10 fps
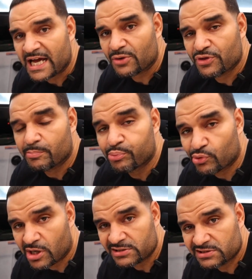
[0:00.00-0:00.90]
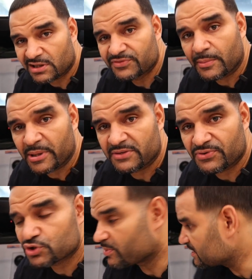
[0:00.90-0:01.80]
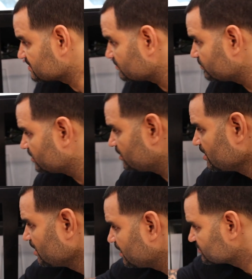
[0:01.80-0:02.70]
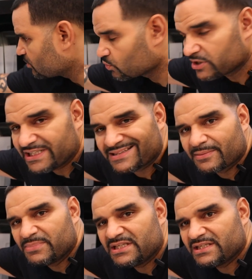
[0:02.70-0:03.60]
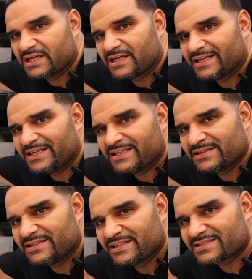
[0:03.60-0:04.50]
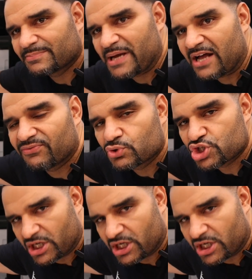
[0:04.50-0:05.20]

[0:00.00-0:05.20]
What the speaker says: now, the brunt of the beneficial bacteria is only in the media in this baffle